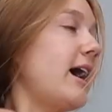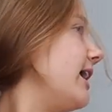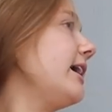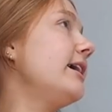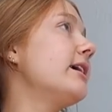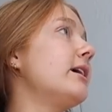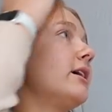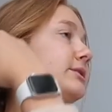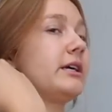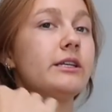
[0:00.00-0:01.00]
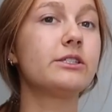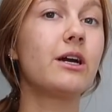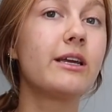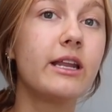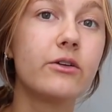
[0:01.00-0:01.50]
I was gonna
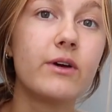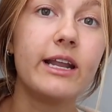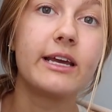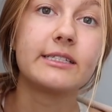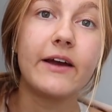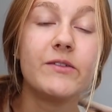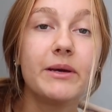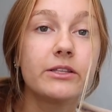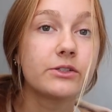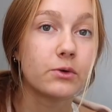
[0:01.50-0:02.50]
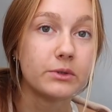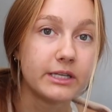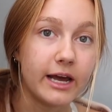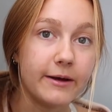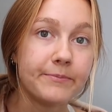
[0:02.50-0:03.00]
start getting ready because I have to be at the school
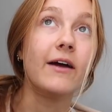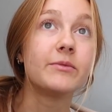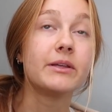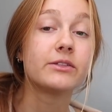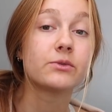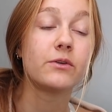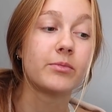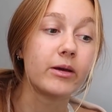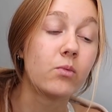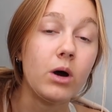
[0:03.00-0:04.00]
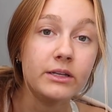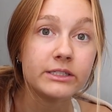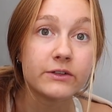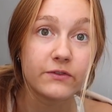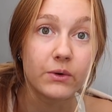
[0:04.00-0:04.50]
today. I have to be at the school from like 1
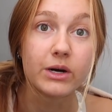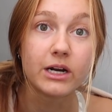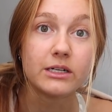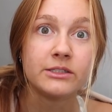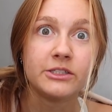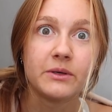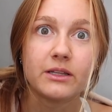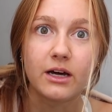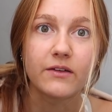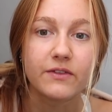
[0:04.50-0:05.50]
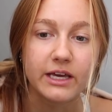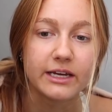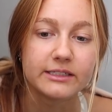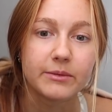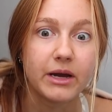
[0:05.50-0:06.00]
to 4 doing a lot of
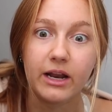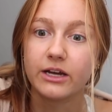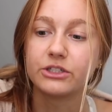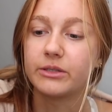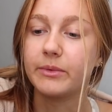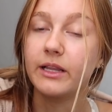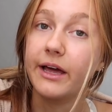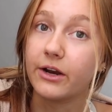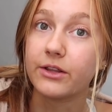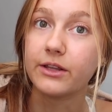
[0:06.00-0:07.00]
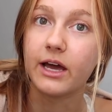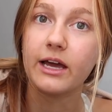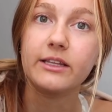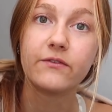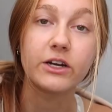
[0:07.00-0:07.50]
things. It might actually be later than that.
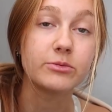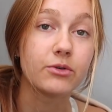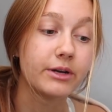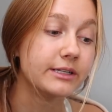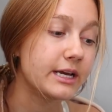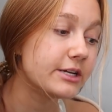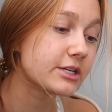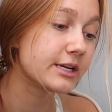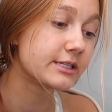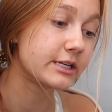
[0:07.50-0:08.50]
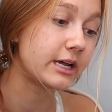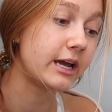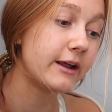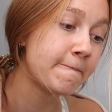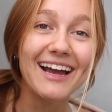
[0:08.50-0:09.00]
And then freshman orientation is
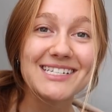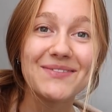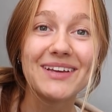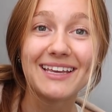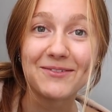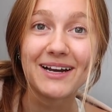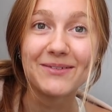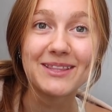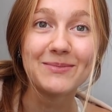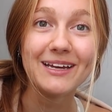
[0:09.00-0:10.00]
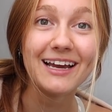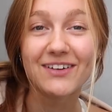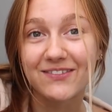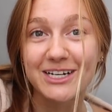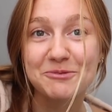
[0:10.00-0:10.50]
tonight. I actually have to get ready with me
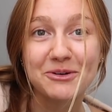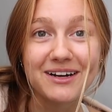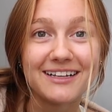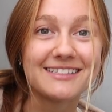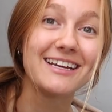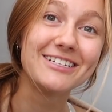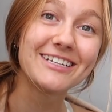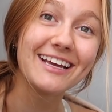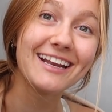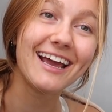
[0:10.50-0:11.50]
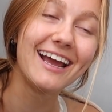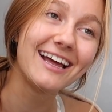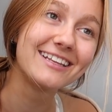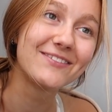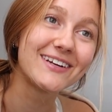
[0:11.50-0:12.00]
for freshman orientation.
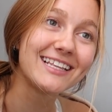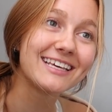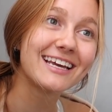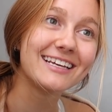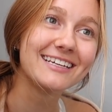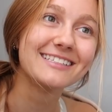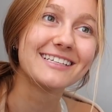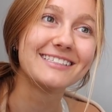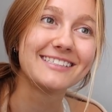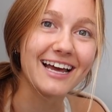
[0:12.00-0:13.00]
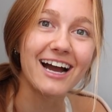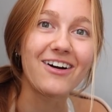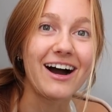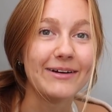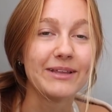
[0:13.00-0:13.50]
And the funny thing is
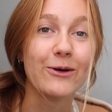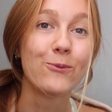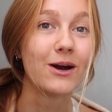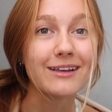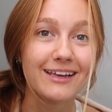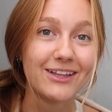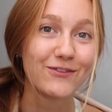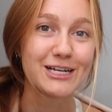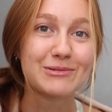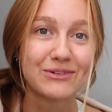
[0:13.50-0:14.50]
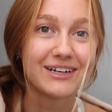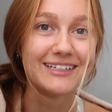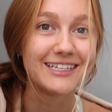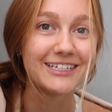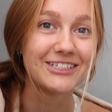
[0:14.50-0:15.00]
now I'm like working the freshman
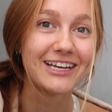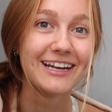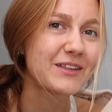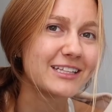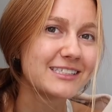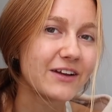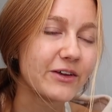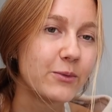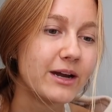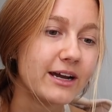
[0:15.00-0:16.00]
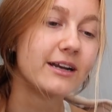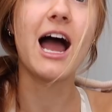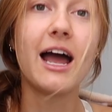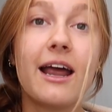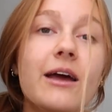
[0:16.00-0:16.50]
orientation. That's definitely weird.
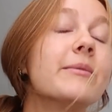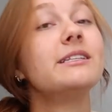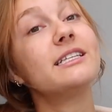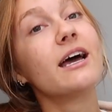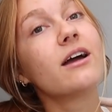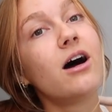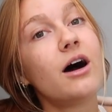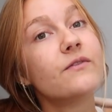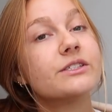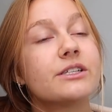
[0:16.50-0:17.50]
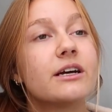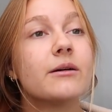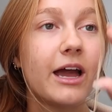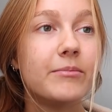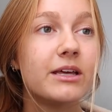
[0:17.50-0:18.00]
I am a DECA
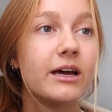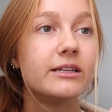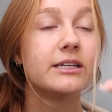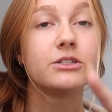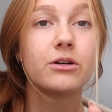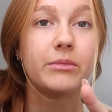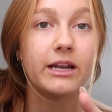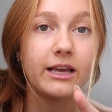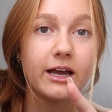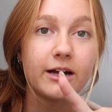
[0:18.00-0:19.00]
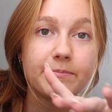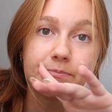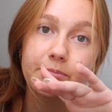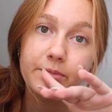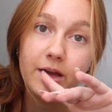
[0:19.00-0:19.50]
officer. I'm the digital media
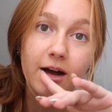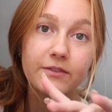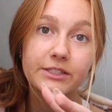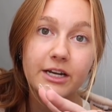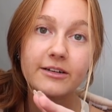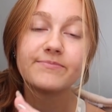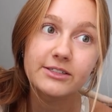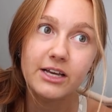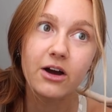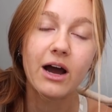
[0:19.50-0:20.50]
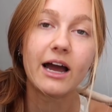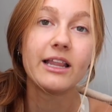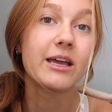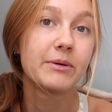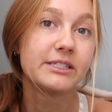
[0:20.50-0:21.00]
officer. So I
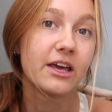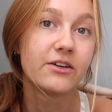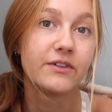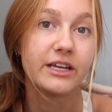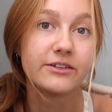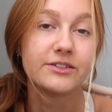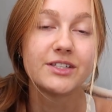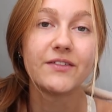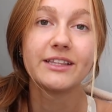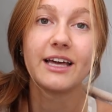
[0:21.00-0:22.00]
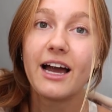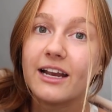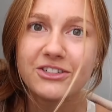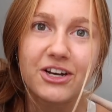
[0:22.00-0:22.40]
like put together videos and stuff like that.